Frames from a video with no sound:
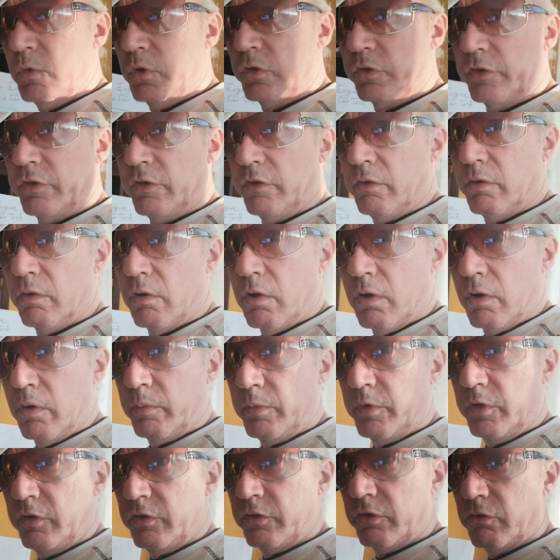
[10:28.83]
most of you
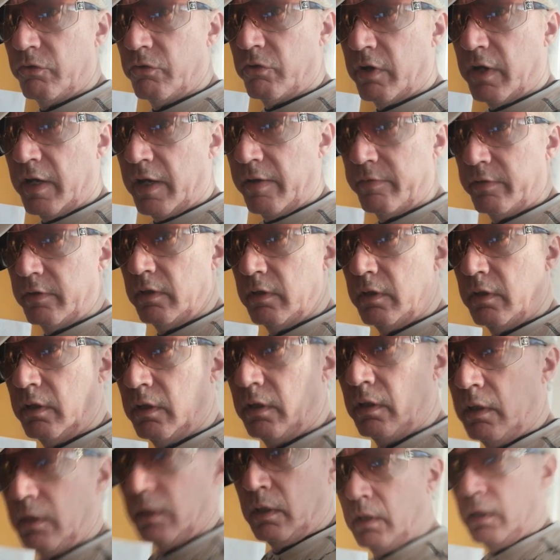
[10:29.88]
homies are driving
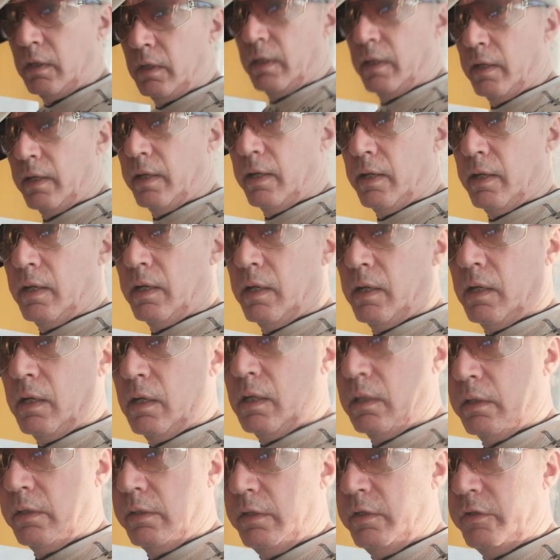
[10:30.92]

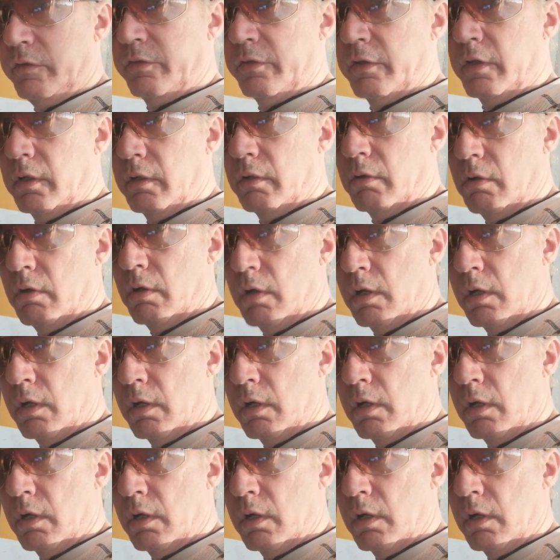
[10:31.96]
Nissan or